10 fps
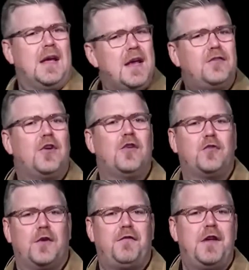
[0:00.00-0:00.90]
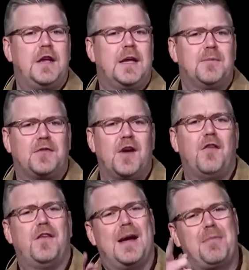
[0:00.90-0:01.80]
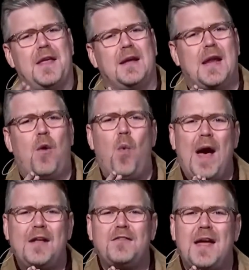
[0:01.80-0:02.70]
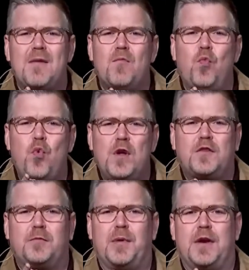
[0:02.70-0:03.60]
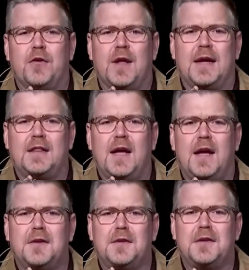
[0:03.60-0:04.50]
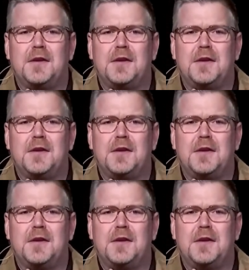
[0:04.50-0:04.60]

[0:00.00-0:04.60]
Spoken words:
He starts defending himself. And I'm thinking, now, why is that wood splintered like that?